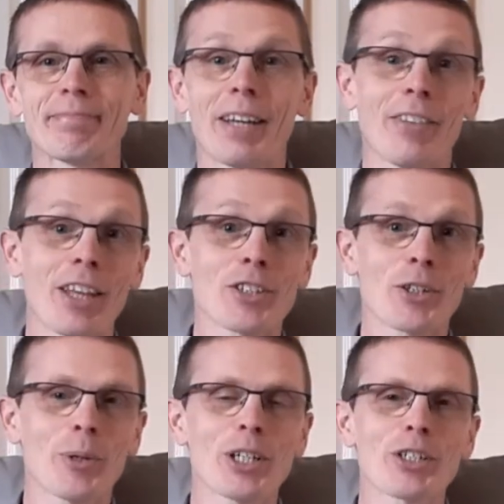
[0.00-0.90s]
And that's the
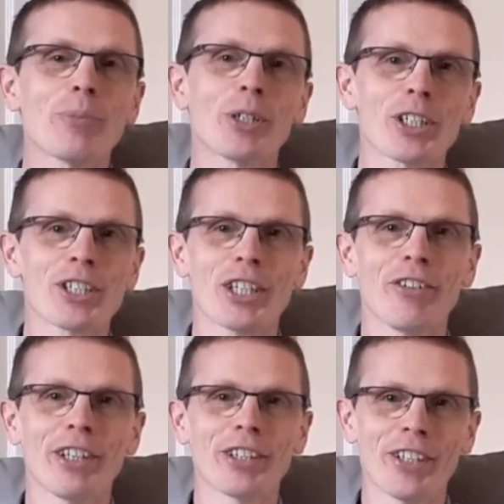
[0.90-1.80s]
question we're
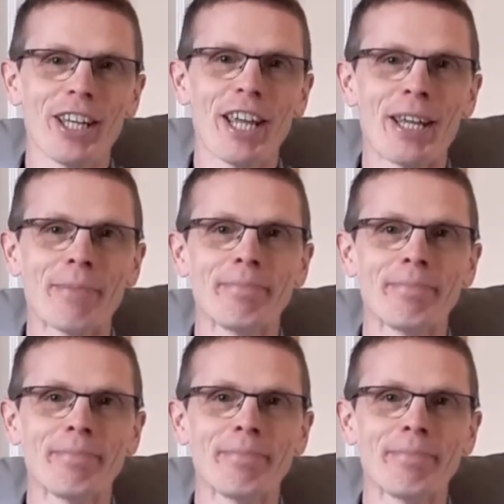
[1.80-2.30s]
considering today.